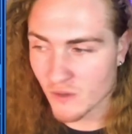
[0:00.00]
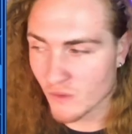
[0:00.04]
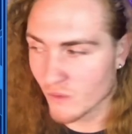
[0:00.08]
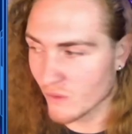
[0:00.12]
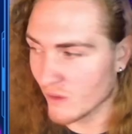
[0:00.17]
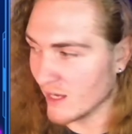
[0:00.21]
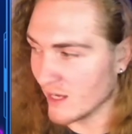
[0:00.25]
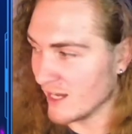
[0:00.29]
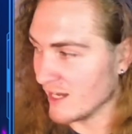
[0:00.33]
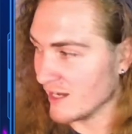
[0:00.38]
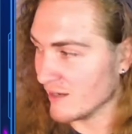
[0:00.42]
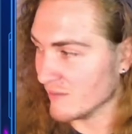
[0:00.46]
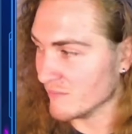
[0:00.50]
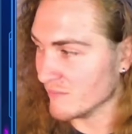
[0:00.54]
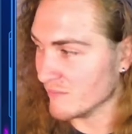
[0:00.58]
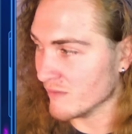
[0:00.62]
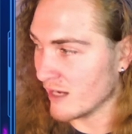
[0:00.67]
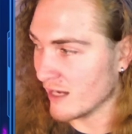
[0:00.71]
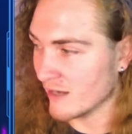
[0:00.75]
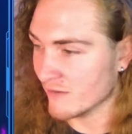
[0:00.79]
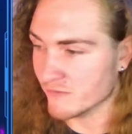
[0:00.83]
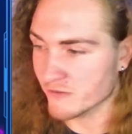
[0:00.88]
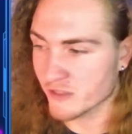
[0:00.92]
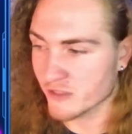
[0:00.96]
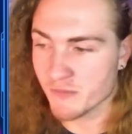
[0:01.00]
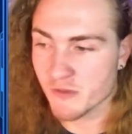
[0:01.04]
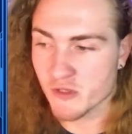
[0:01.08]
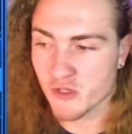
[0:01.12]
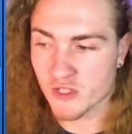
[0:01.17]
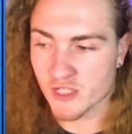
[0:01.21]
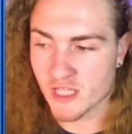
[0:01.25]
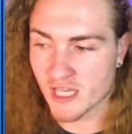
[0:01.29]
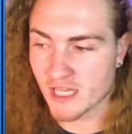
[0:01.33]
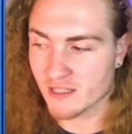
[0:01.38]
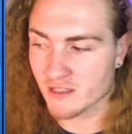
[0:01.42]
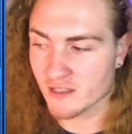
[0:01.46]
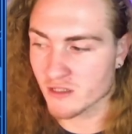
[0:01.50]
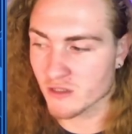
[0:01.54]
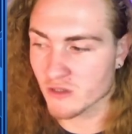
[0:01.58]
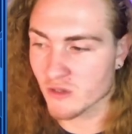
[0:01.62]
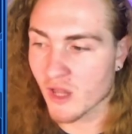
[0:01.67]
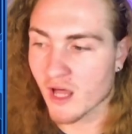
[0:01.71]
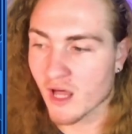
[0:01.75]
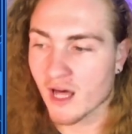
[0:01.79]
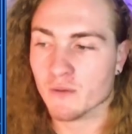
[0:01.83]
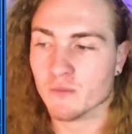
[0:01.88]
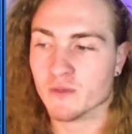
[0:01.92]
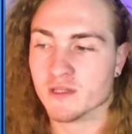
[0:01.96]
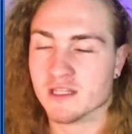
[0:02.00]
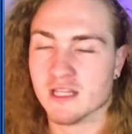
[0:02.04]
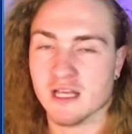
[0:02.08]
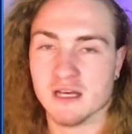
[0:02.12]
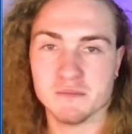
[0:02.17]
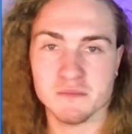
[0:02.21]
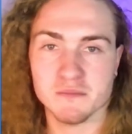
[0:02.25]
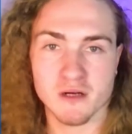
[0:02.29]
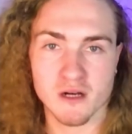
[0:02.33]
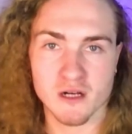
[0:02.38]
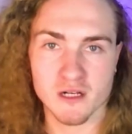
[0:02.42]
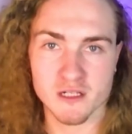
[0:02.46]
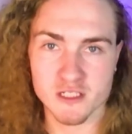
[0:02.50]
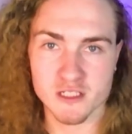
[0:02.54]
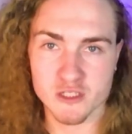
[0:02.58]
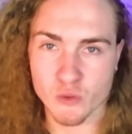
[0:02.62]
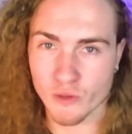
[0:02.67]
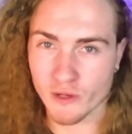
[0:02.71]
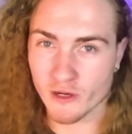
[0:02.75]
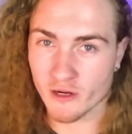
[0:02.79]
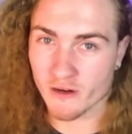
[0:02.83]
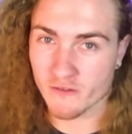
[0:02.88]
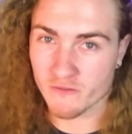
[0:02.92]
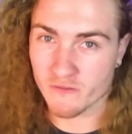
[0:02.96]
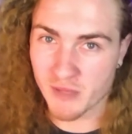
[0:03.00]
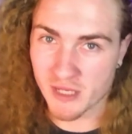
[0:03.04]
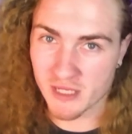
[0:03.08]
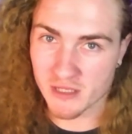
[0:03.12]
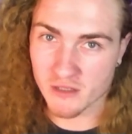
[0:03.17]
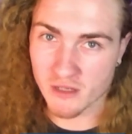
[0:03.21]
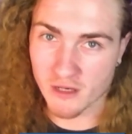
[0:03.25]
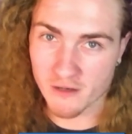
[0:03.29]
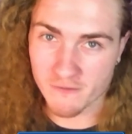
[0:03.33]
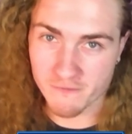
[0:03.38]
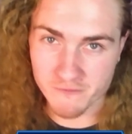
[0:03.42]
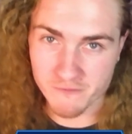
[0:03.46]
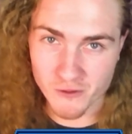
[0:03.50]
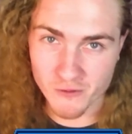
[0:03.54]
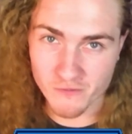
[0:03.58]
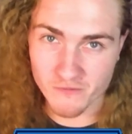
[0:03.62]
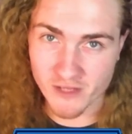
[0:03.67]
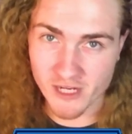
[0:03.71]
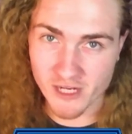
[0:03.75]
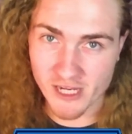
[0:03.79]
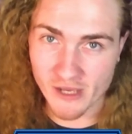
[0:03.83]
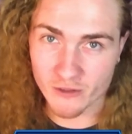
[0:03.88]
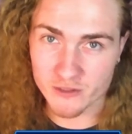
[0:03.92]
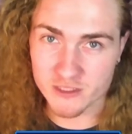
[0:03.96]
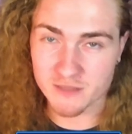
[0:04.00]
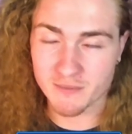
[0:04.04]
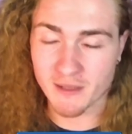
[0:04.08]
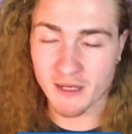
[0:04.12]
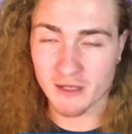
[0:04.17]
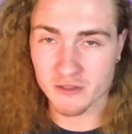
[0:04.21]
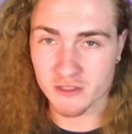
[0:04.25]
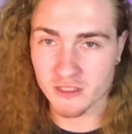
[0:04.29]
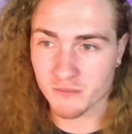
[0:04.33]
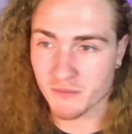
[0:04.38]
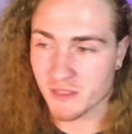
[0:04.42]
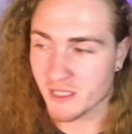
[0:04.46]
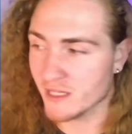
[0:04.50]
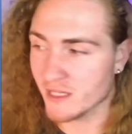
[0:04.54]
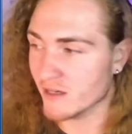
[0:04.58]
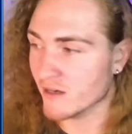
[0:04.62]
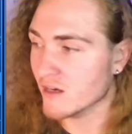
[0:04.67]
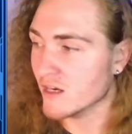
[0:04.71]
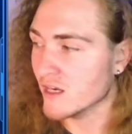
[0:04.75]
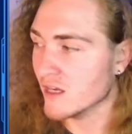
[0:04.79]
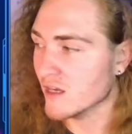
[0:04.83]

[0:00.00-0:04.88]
Um, I've communicated a lot with them on Twitter. I've made a few videos about them here.